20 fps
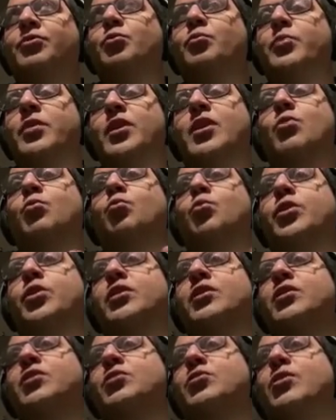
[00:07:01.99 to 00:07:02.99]
to be
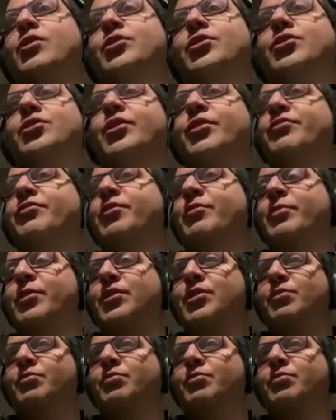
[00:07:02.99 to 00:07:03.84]
awarded. So I just give them a